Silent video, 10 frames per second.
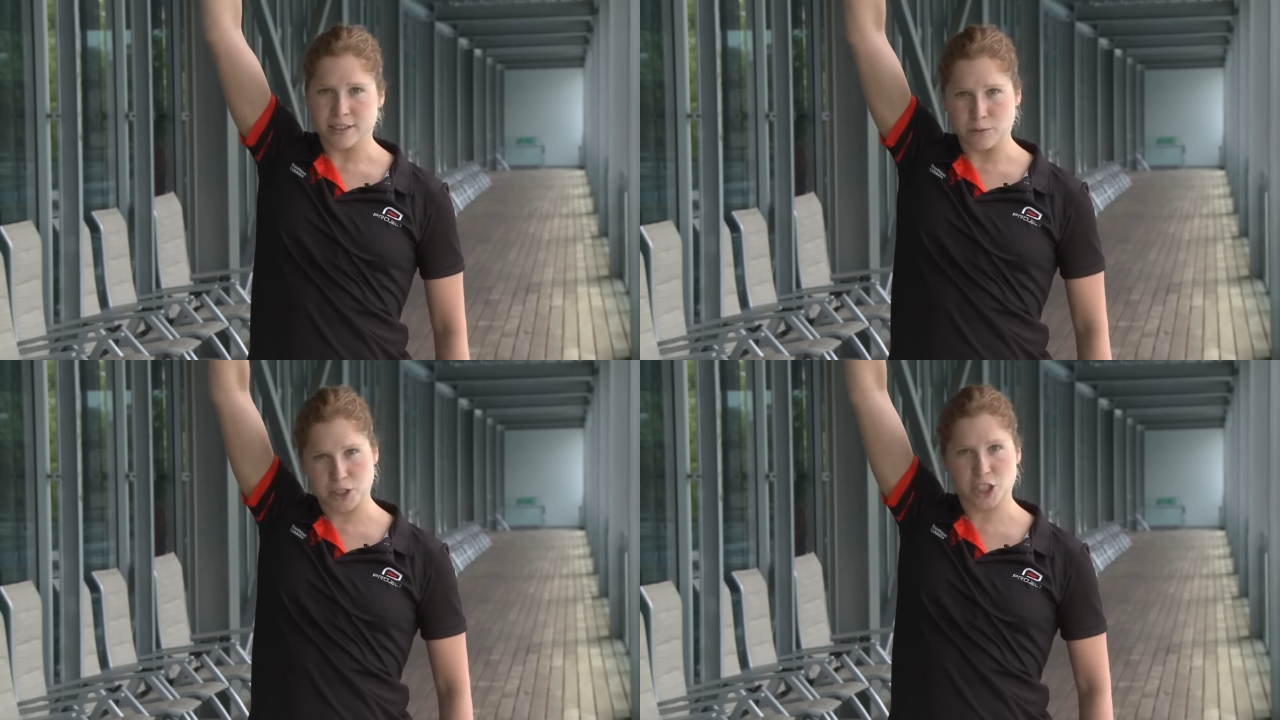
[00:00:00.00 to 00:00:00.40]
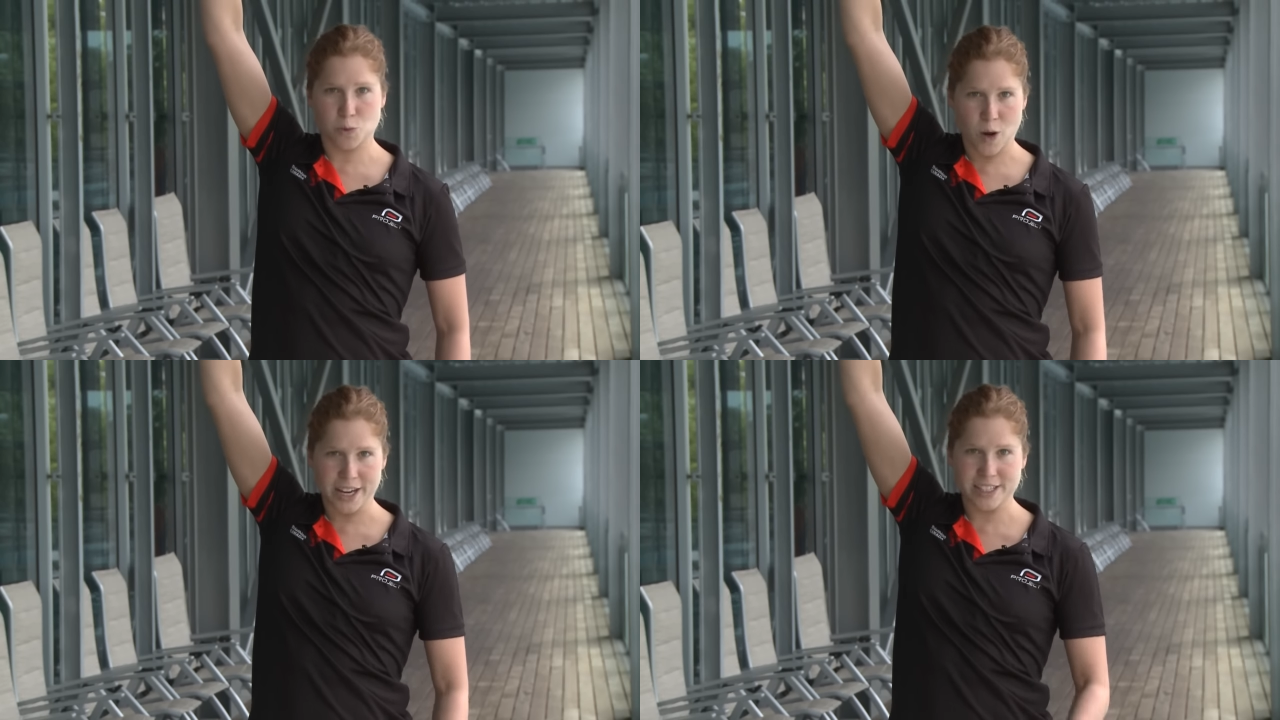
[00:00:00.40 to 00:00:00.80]
which is
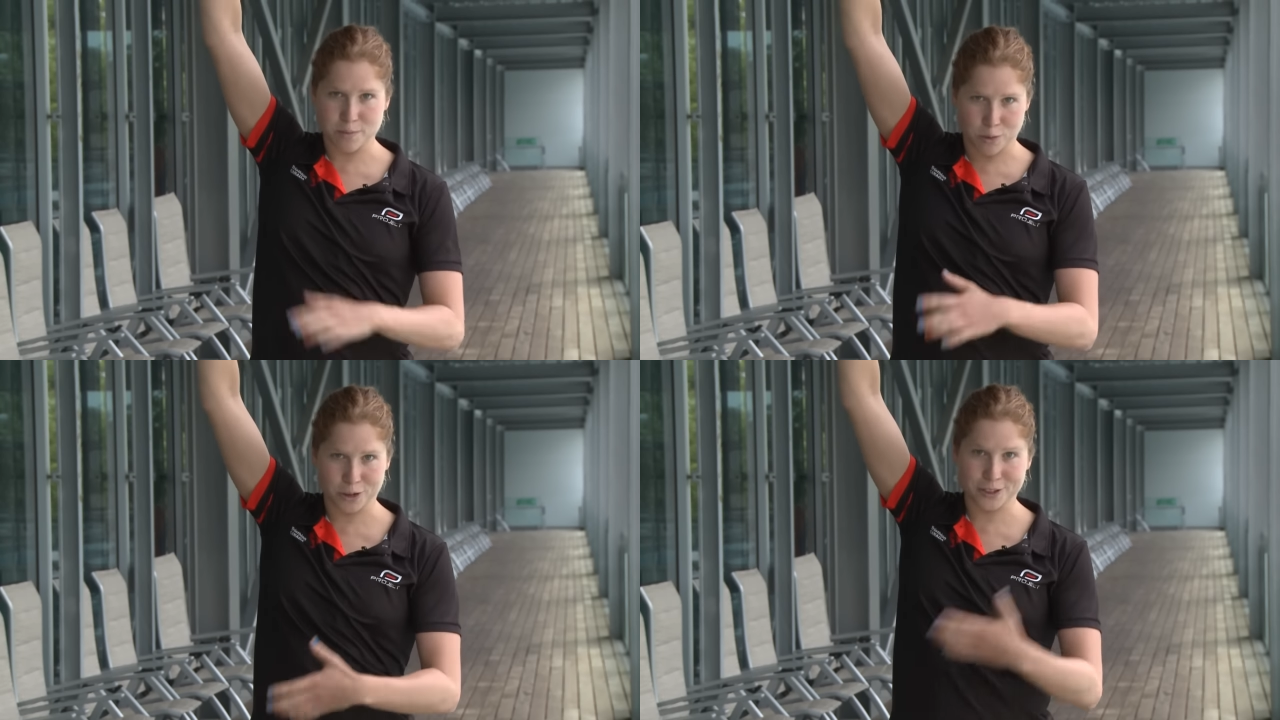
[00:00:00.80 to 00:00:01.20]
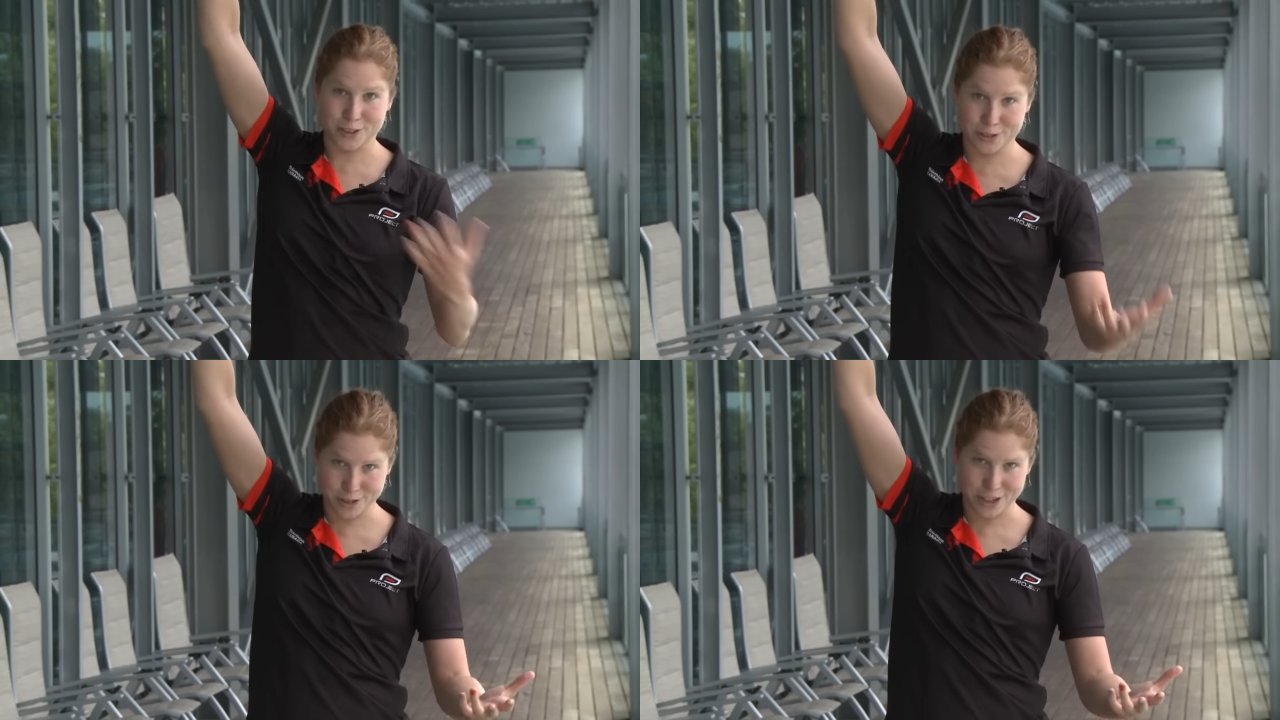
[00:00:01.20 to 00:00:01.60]
why it's important
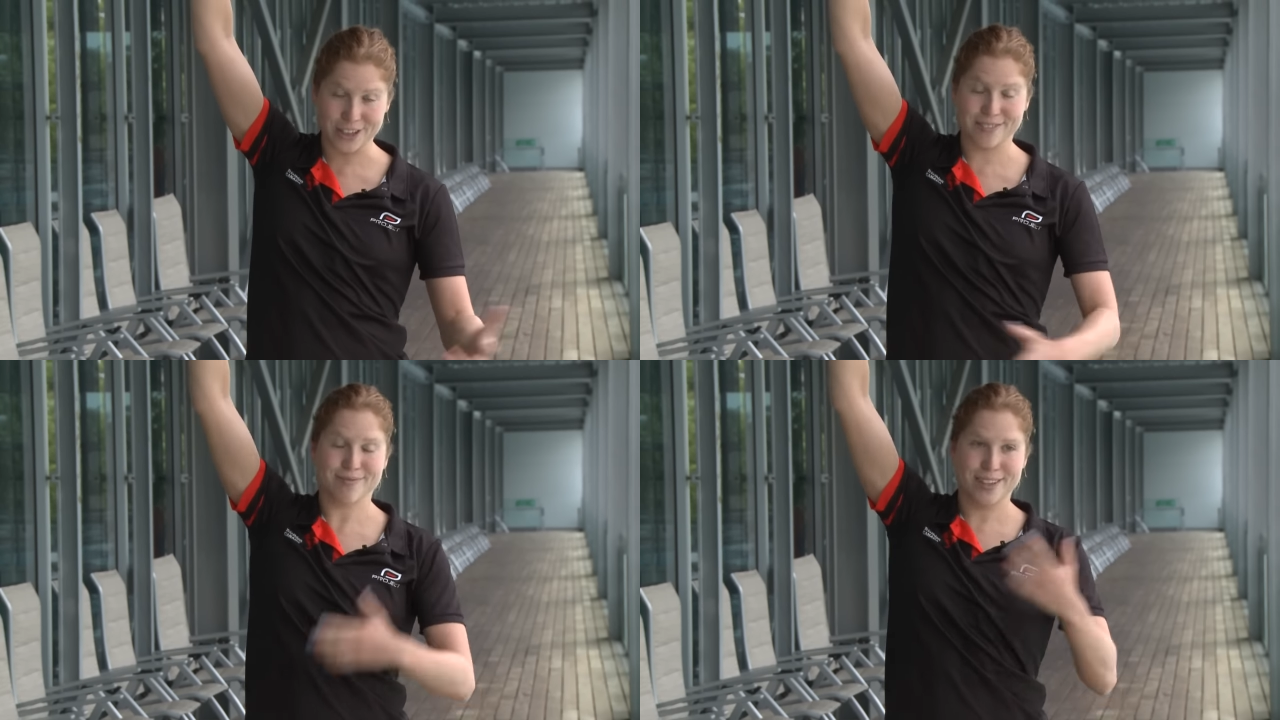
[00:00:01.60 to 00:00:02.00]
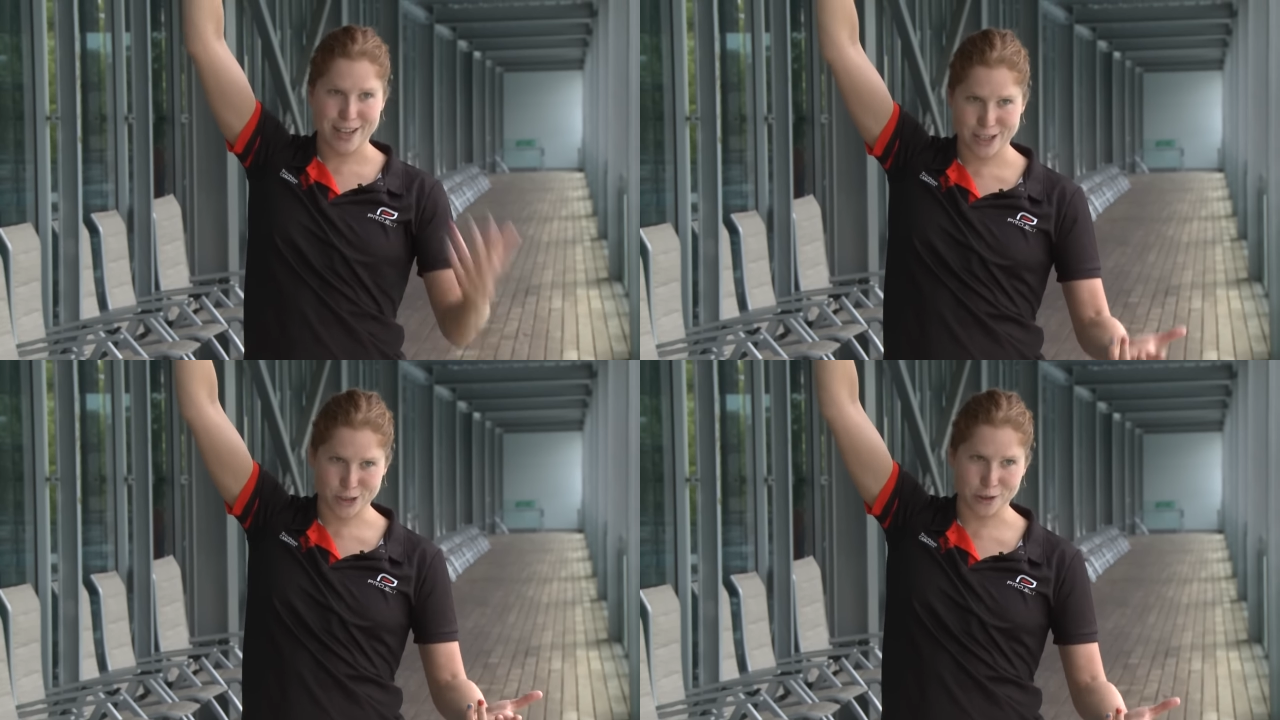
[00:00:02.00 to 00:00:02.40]
to do the
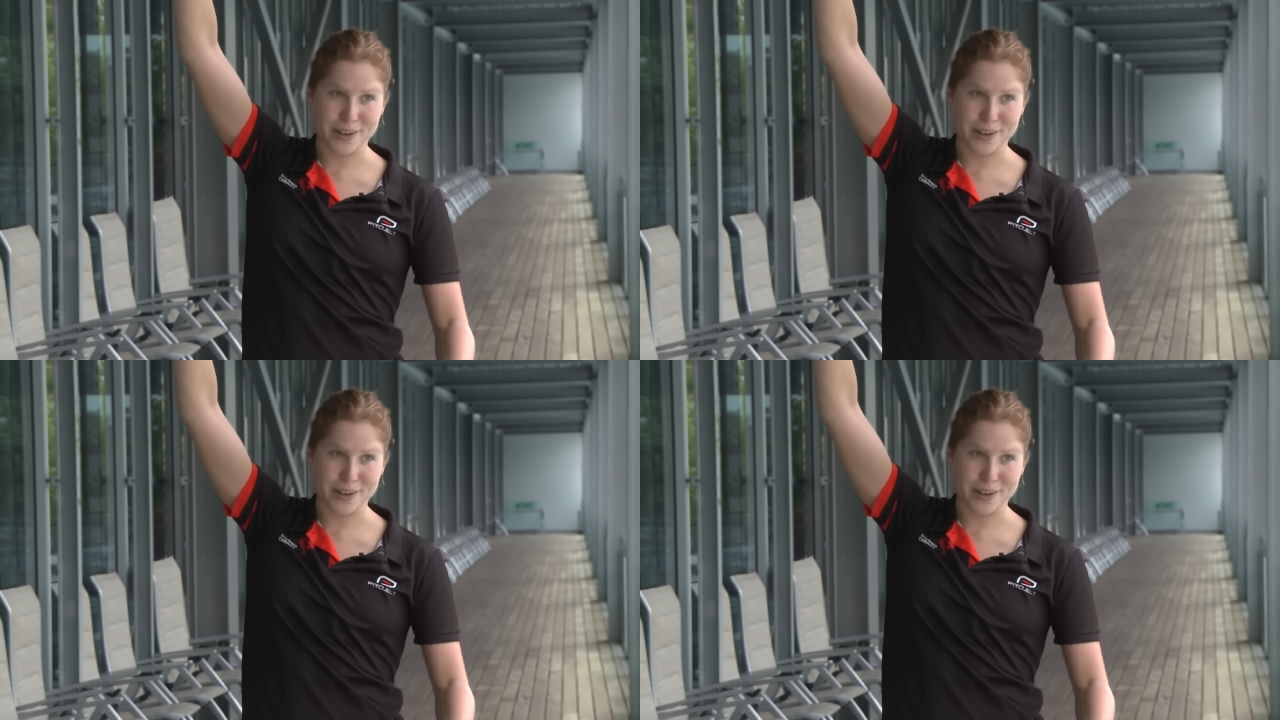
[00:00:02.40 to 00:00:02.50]
short